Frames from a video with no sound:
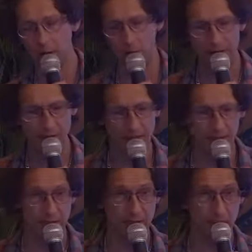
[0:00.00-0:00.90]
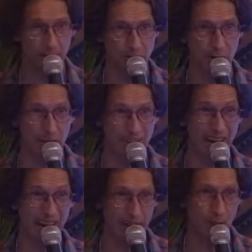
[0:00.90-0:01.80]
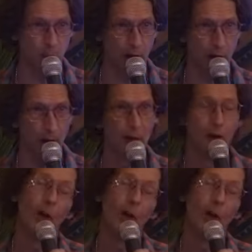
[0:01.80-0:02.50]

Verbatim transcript: other places had Sky trains as well.